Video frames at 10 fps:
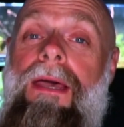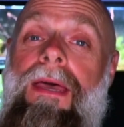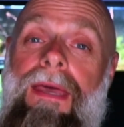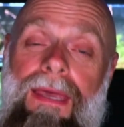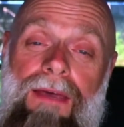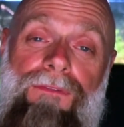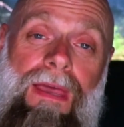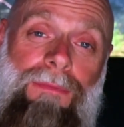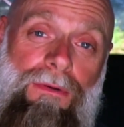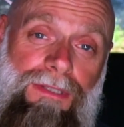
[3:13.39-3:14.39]
If a
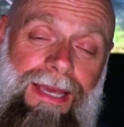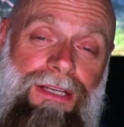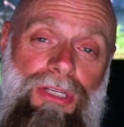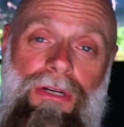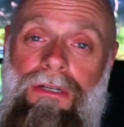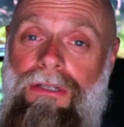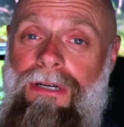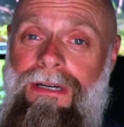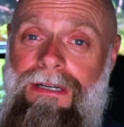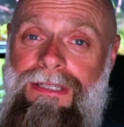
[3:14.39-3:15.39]
mutation
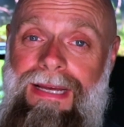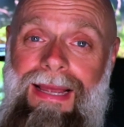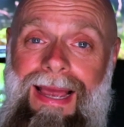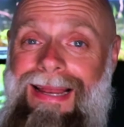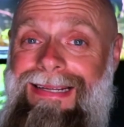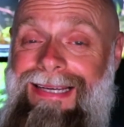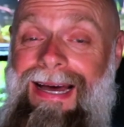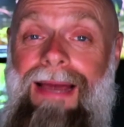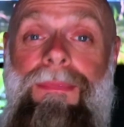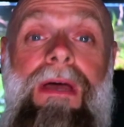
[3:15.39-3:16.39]
occurs at any
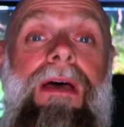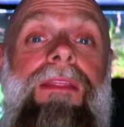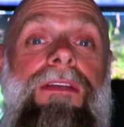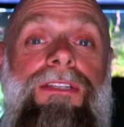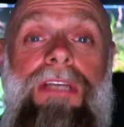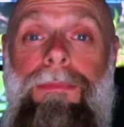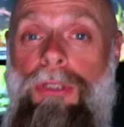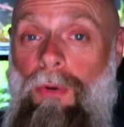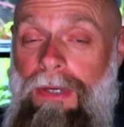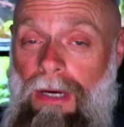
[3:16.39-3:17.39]
time, the
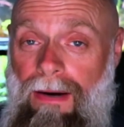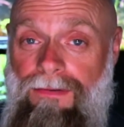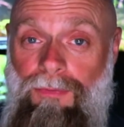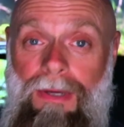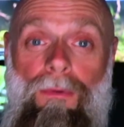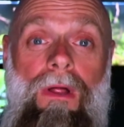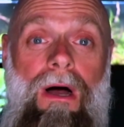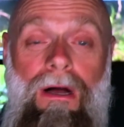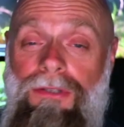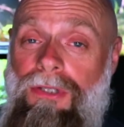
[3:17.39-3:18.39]
subsequent offspring will
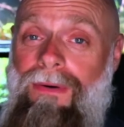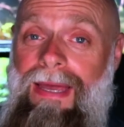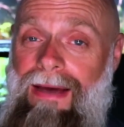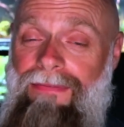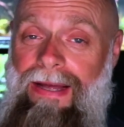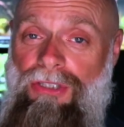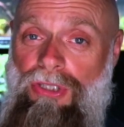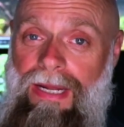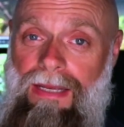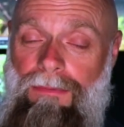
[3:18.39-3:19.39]
also have that
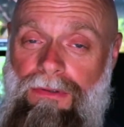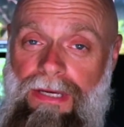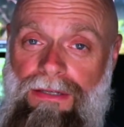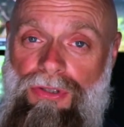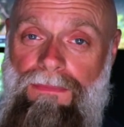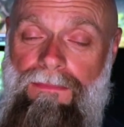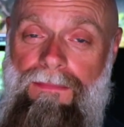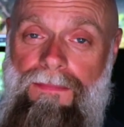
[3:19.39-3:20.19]
genetic mutation.